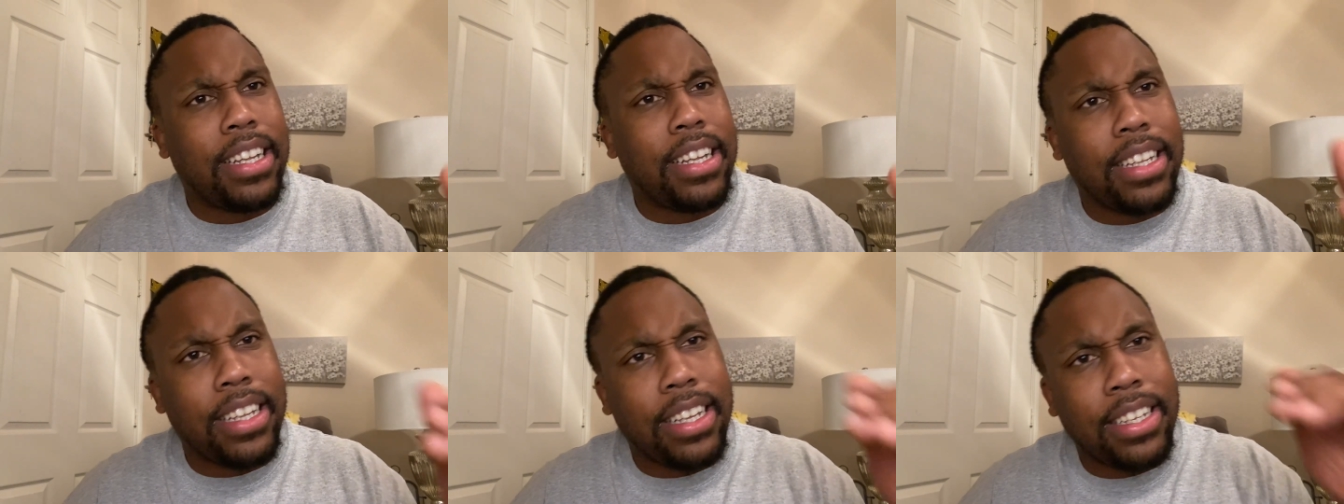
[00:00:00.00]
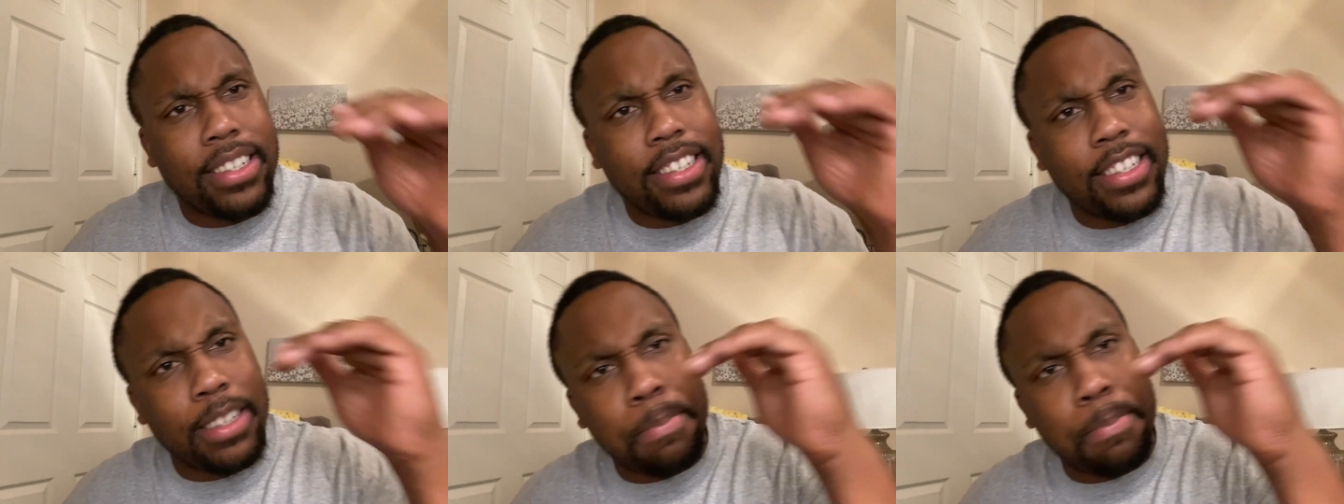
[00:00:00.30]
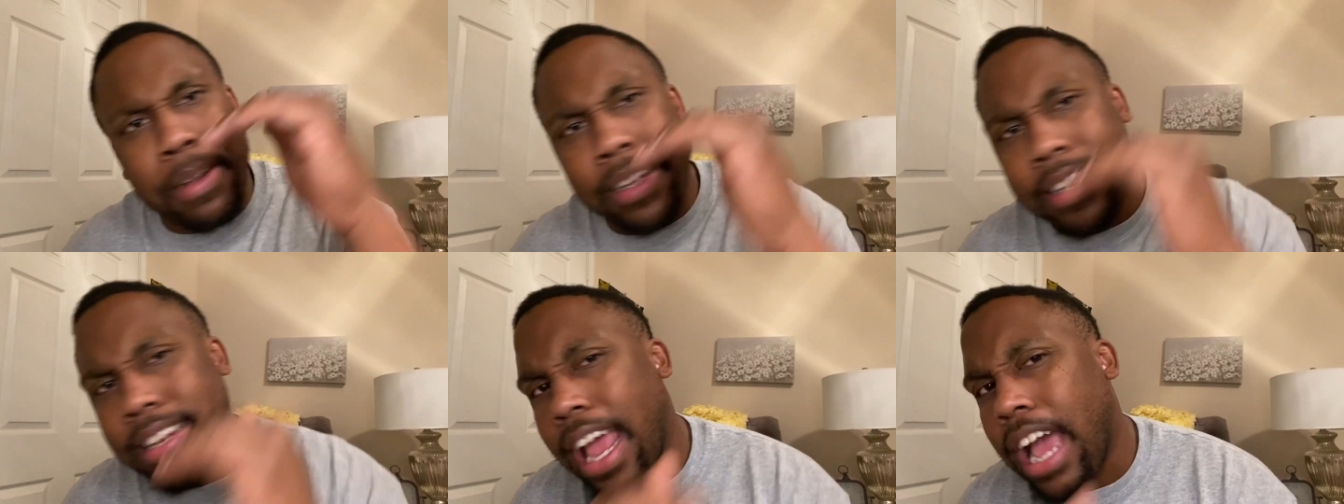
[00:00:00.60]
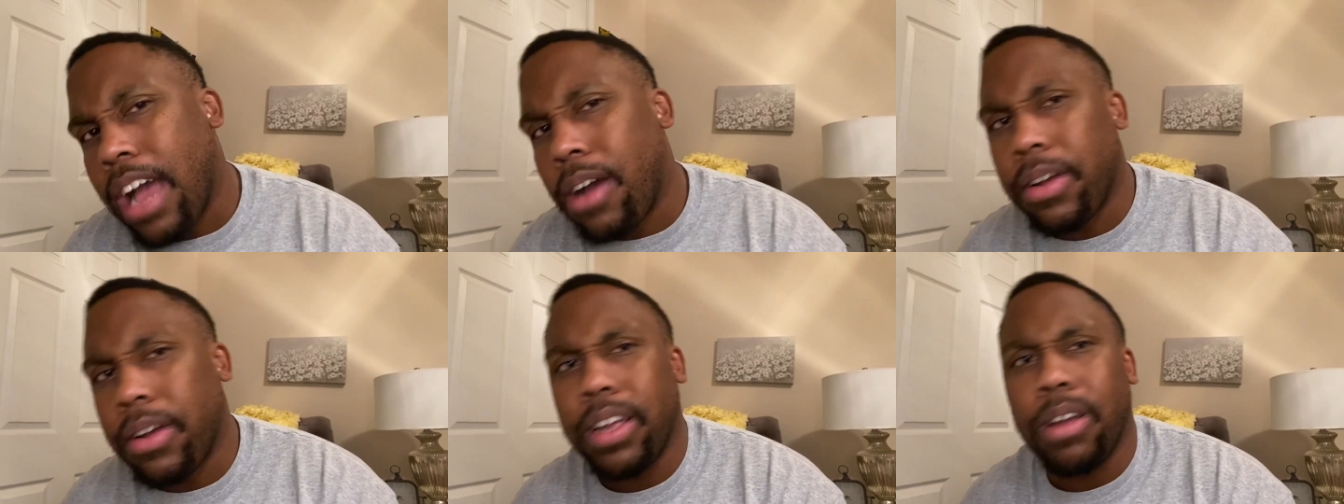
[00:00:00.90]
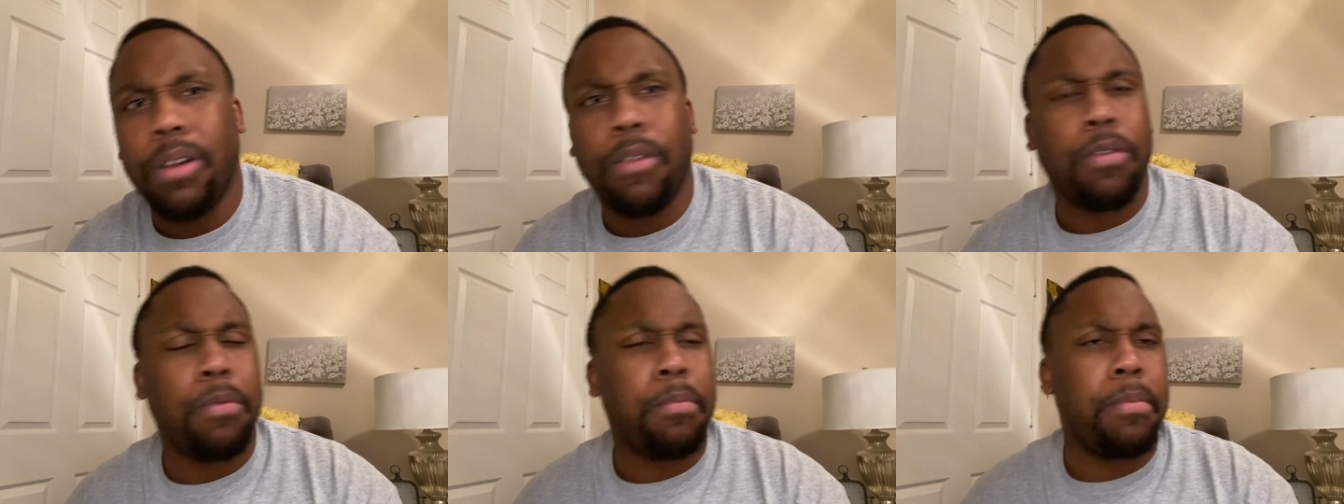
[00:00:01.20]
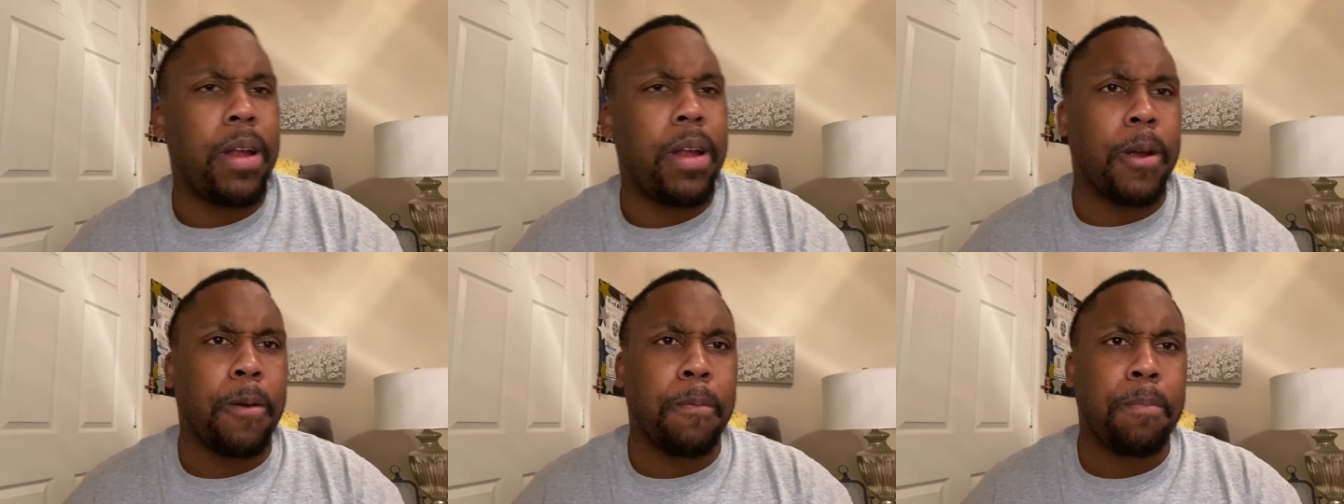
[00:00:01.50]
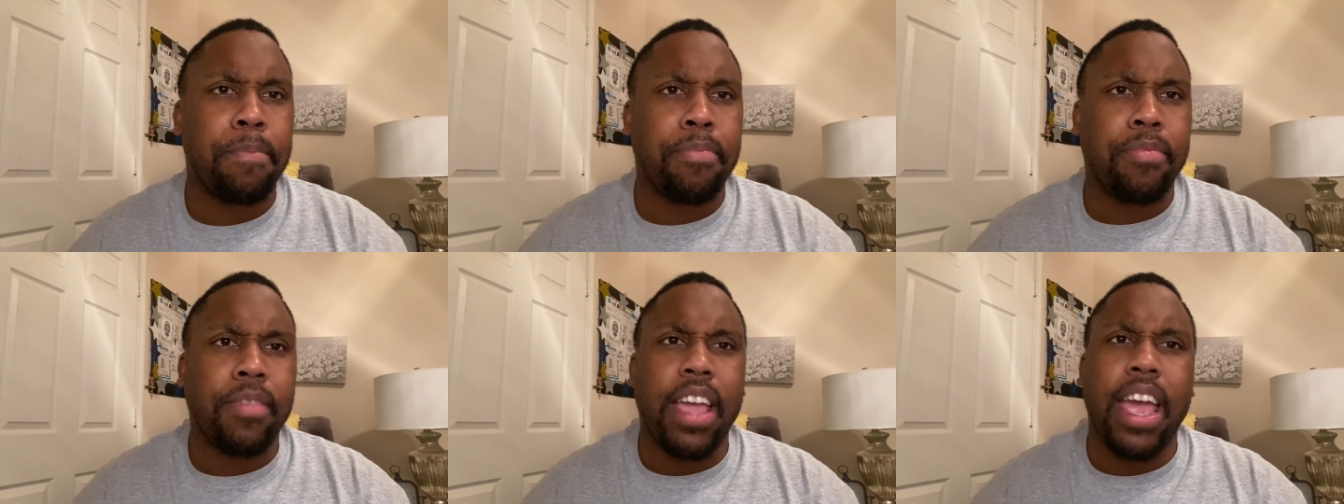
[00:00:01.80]
it's just been downhill from there.
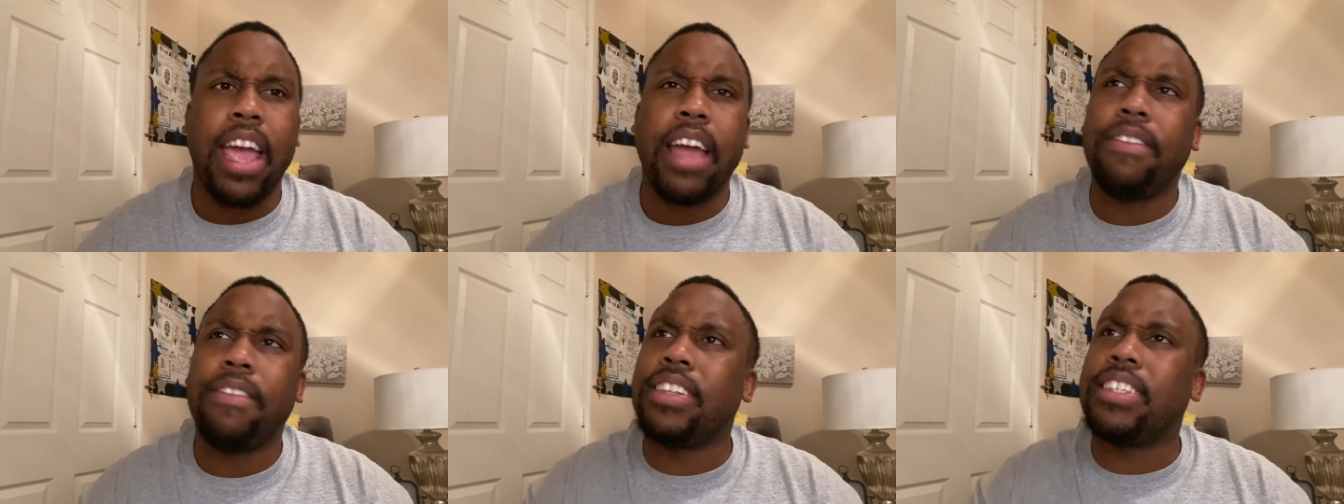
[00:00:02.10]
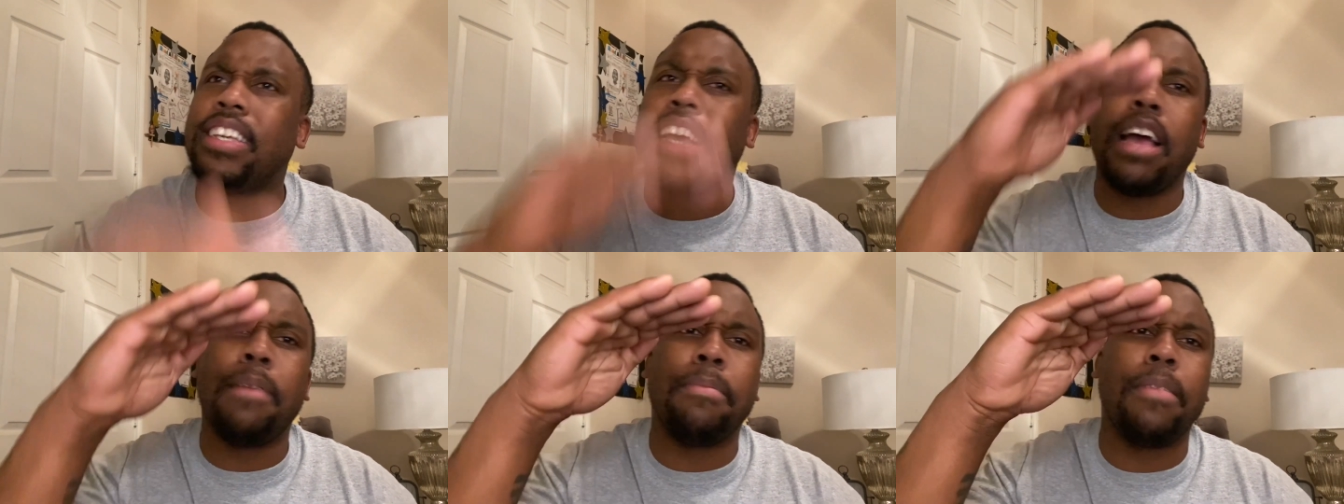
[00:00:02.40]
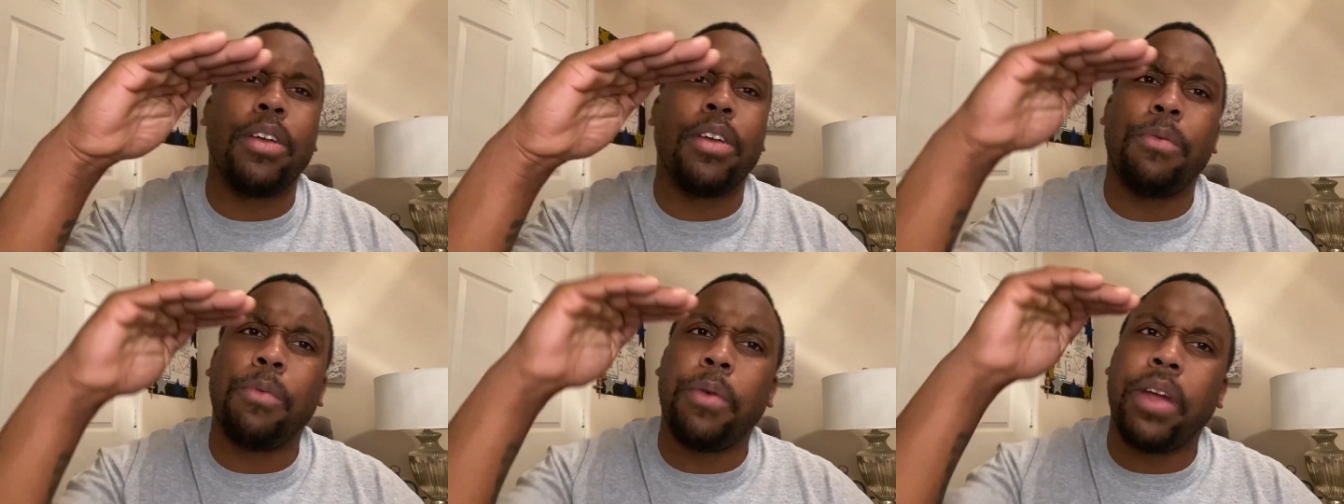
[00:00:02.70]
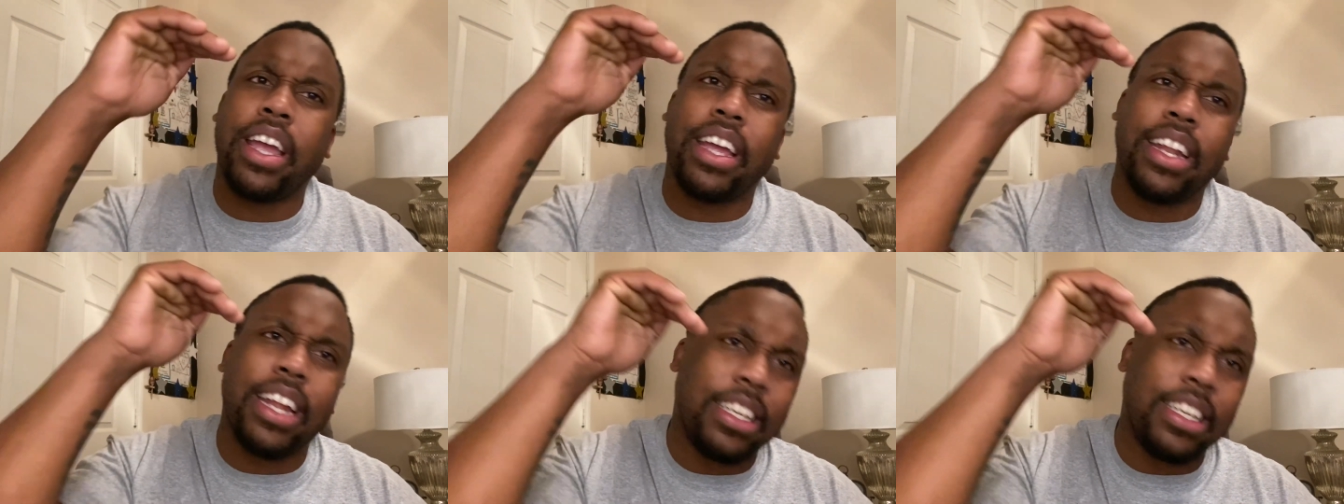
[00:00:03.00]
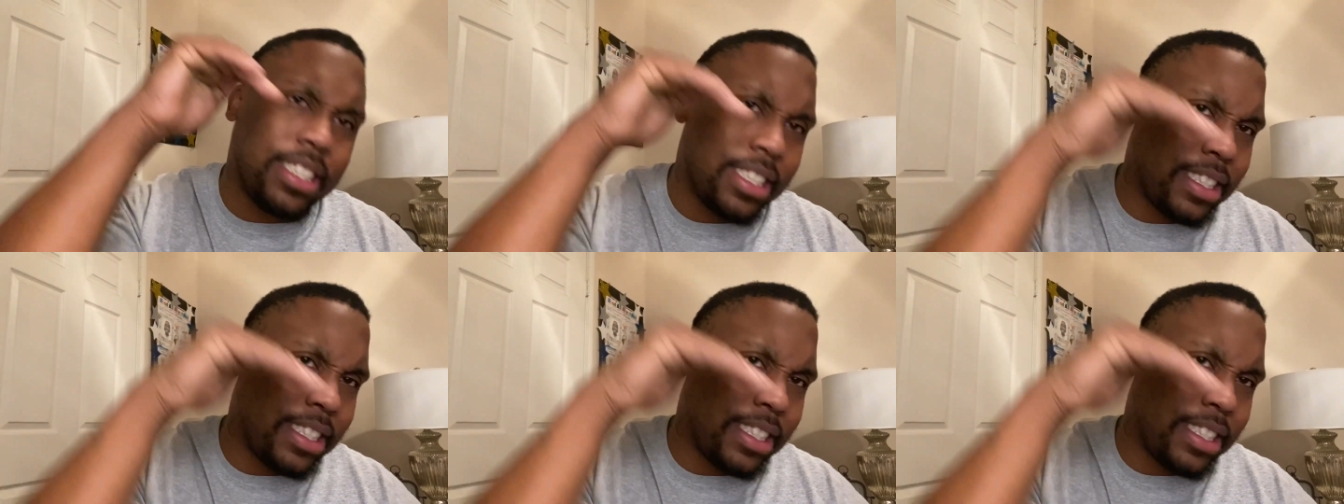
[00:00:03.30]
Every time they win, they